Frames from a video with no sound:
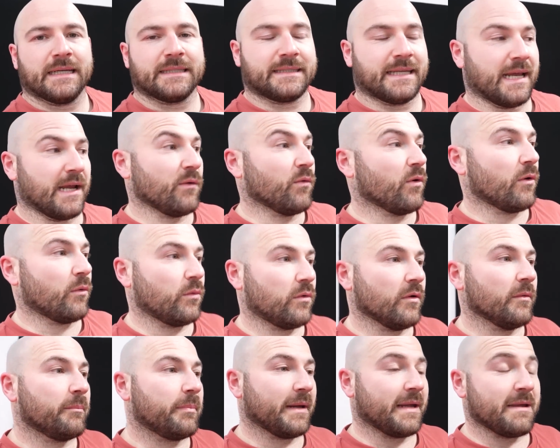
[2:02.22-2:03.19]
I tell you what
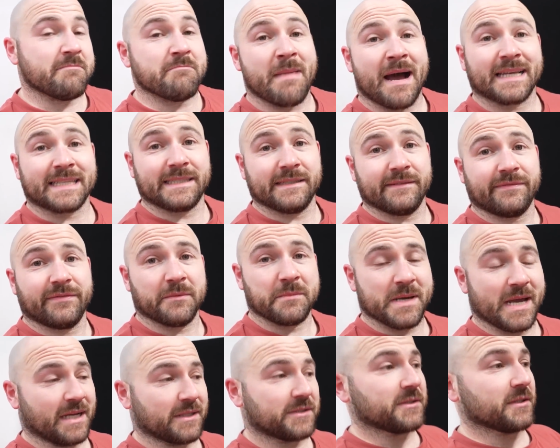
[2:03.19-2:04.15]
will be massive for
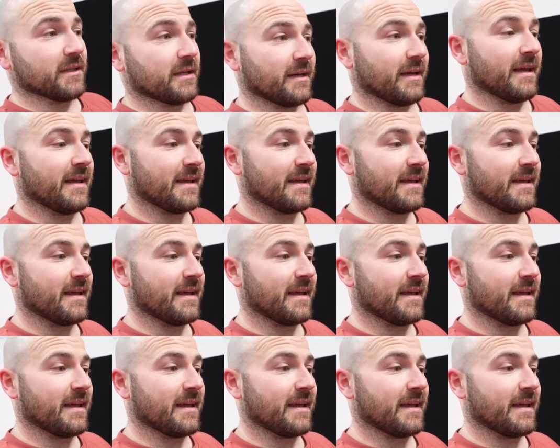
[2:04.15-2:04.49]
me actually